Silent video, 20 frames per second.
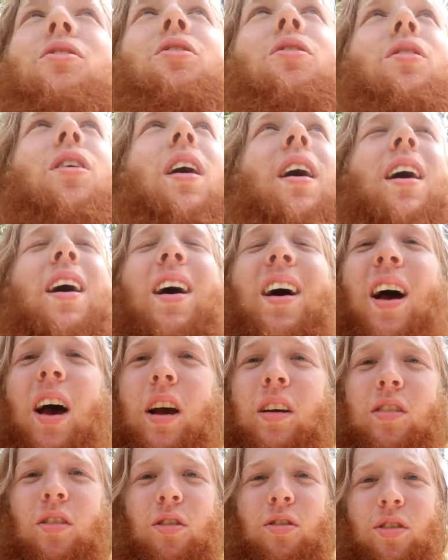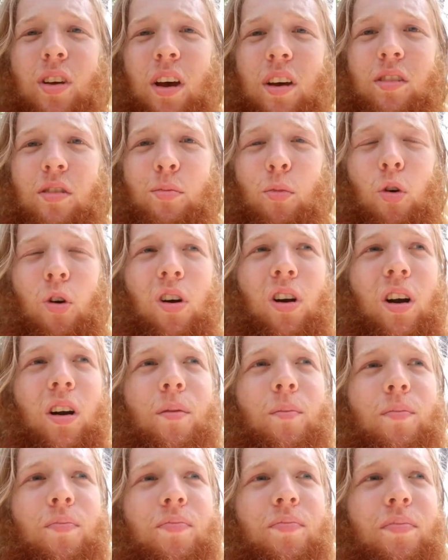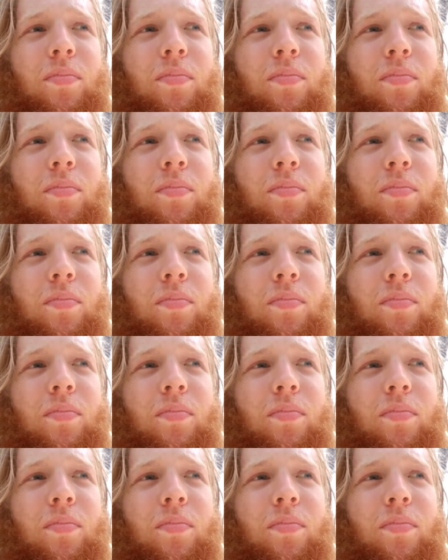to uh, exercise more